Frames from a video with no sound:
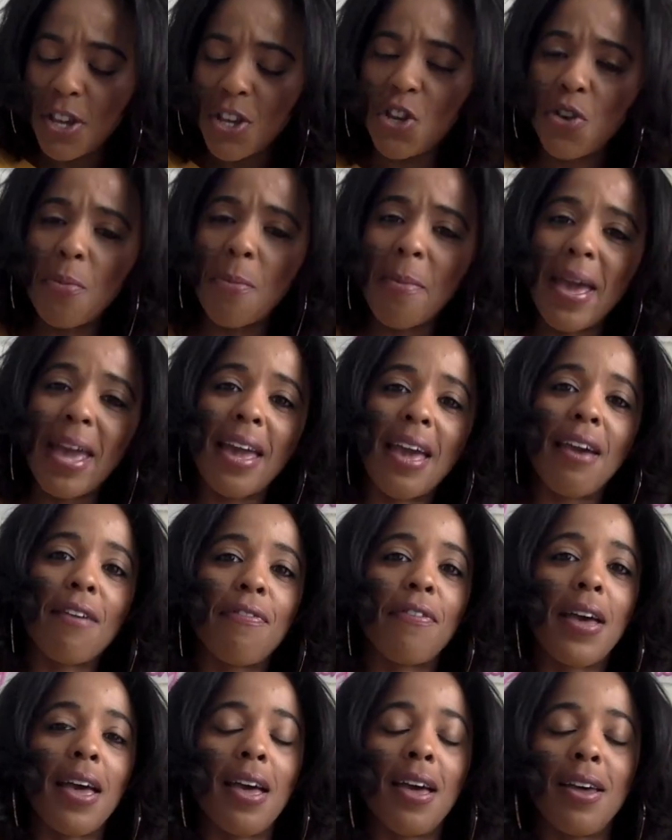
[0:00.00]
you may
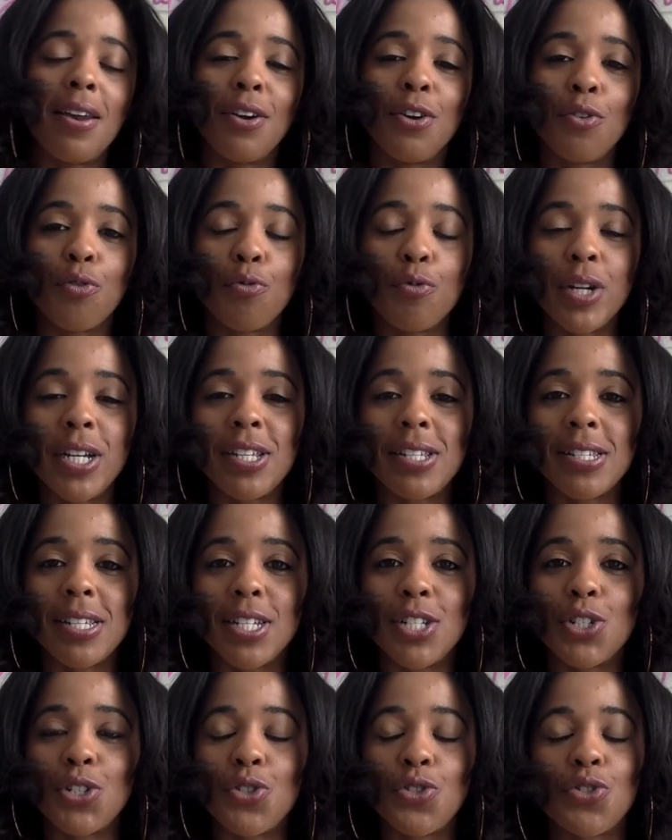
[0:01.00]
have had a
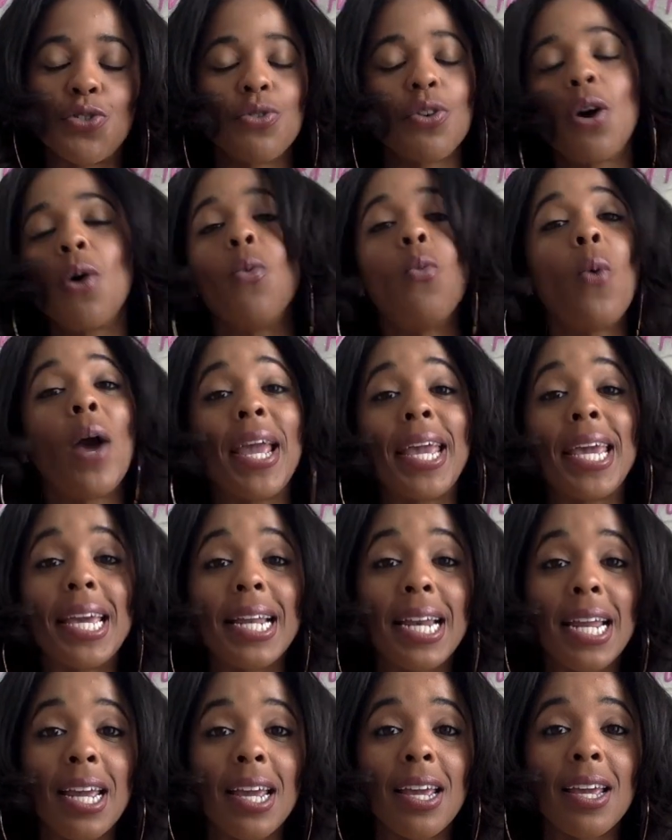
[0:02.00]
recent
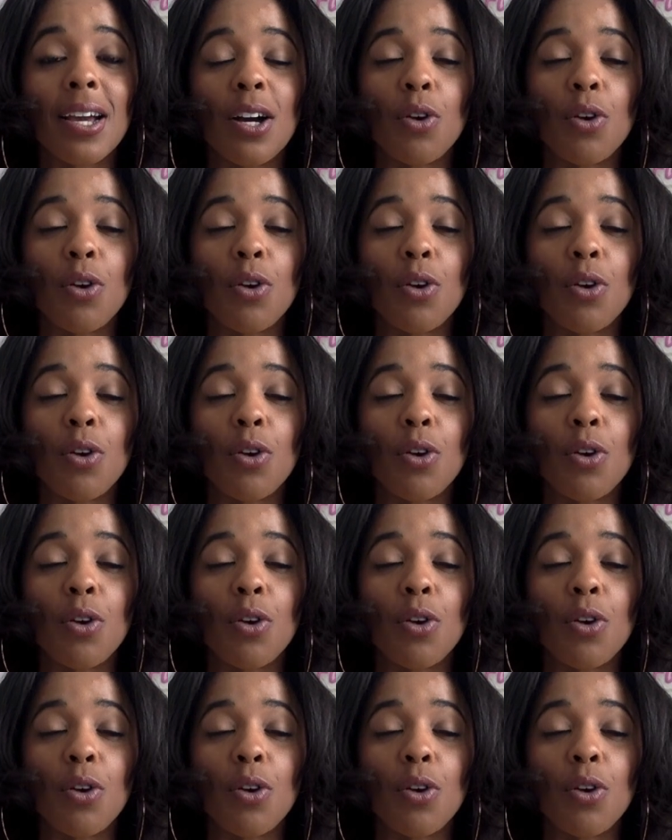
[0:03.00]
awakening,